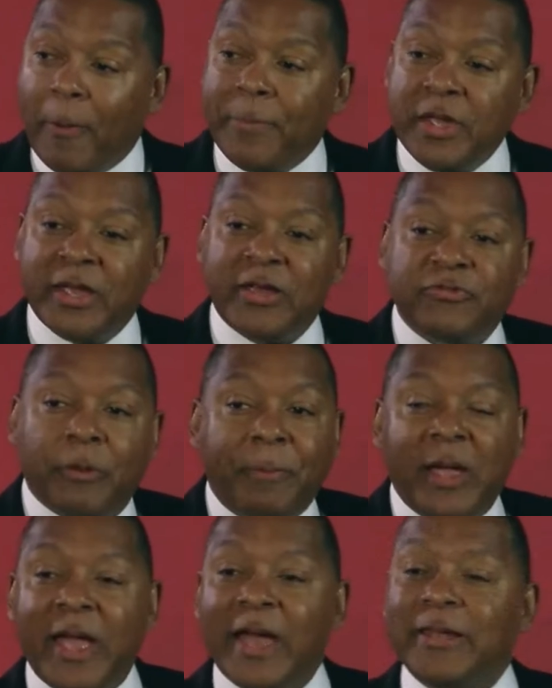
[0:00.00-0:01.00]
about being in
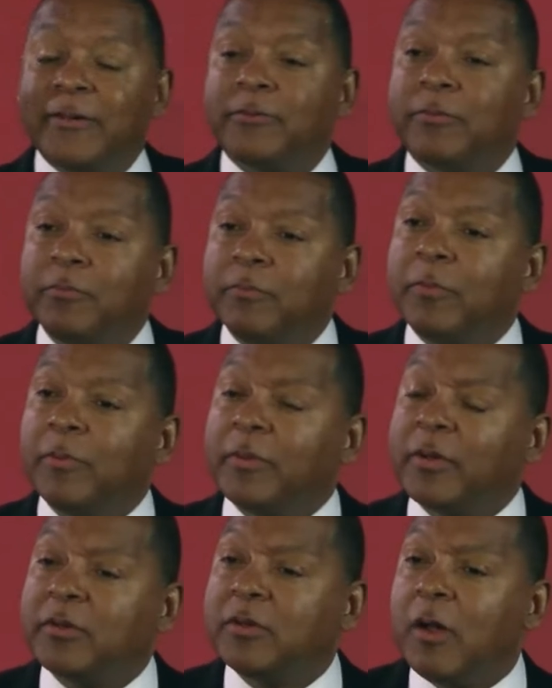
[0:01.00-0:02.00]
Japan.
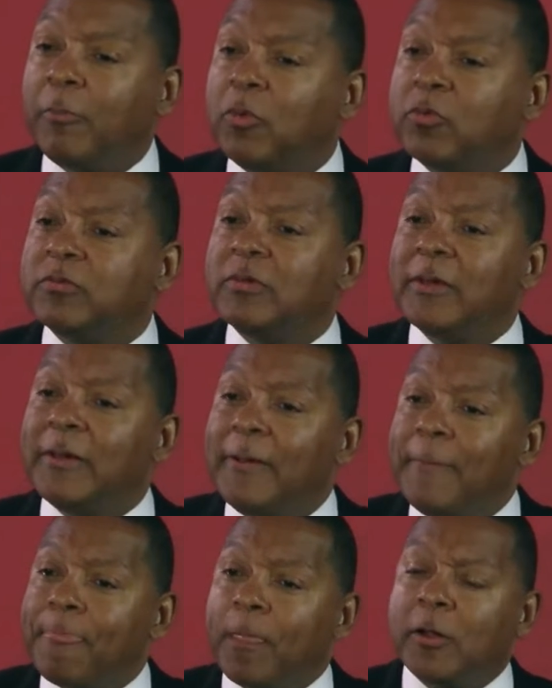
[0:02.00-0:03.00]
Couples,
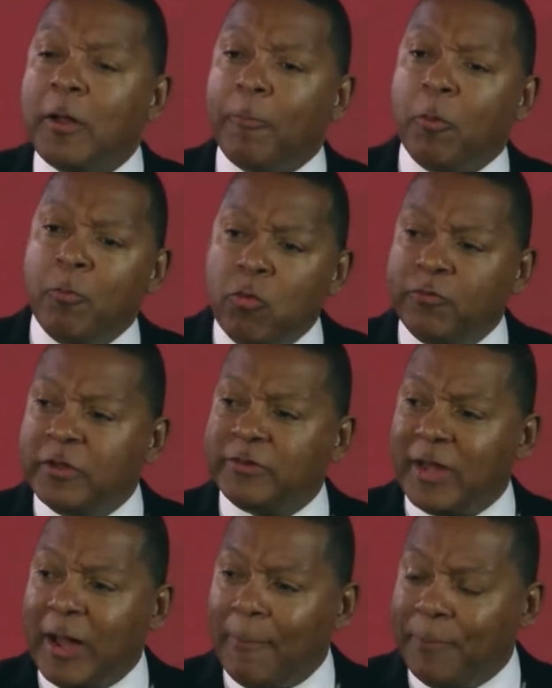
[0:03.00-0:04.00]
a couple moved
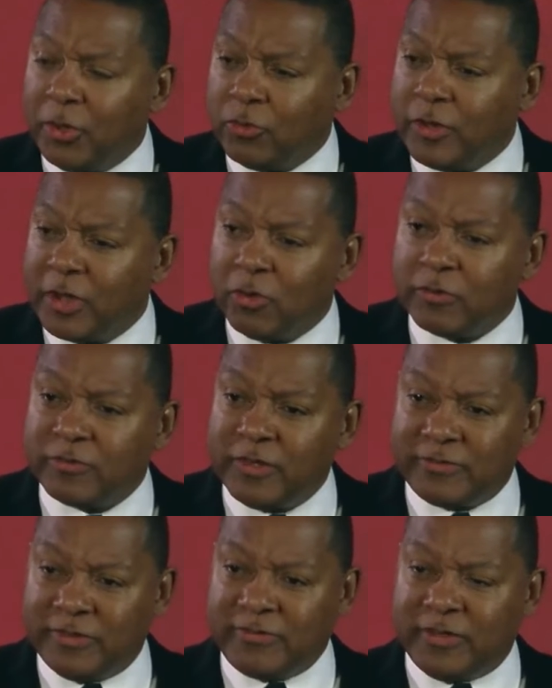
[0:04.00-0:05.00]
into our building on
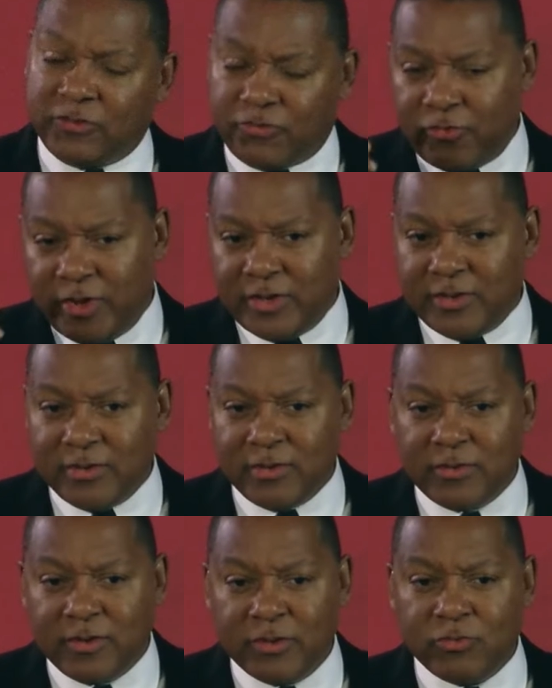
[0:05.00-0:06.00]
66th Street
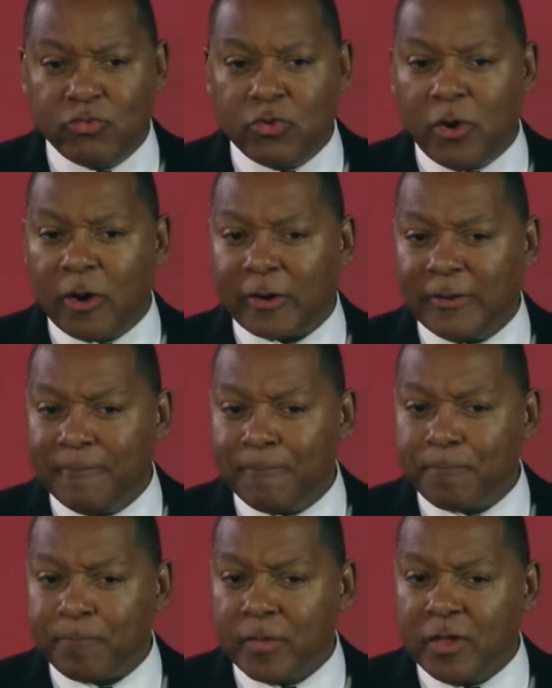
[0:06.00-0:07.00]
in New York, and
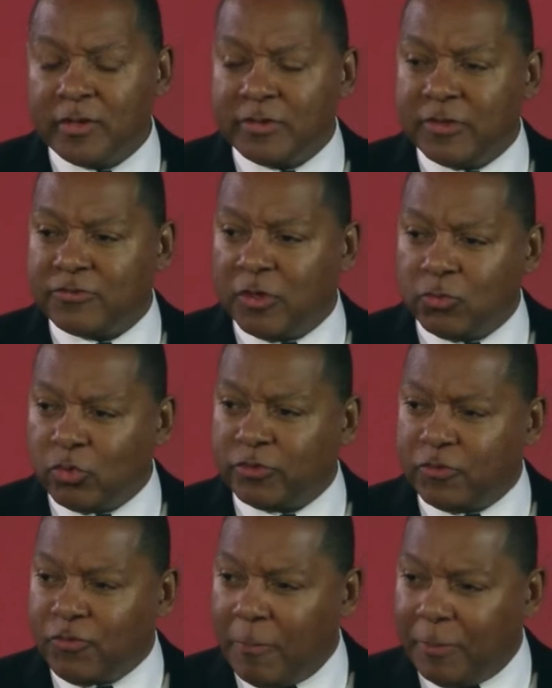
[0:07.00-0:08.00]
their son
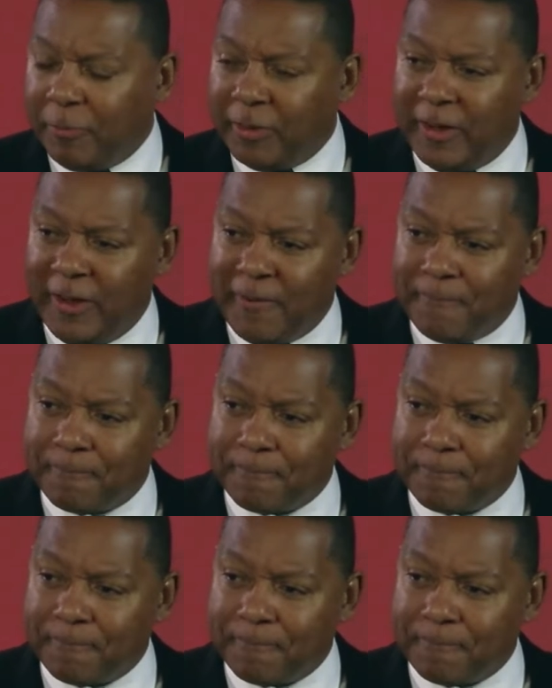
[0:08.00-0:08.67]
was a trumpet player.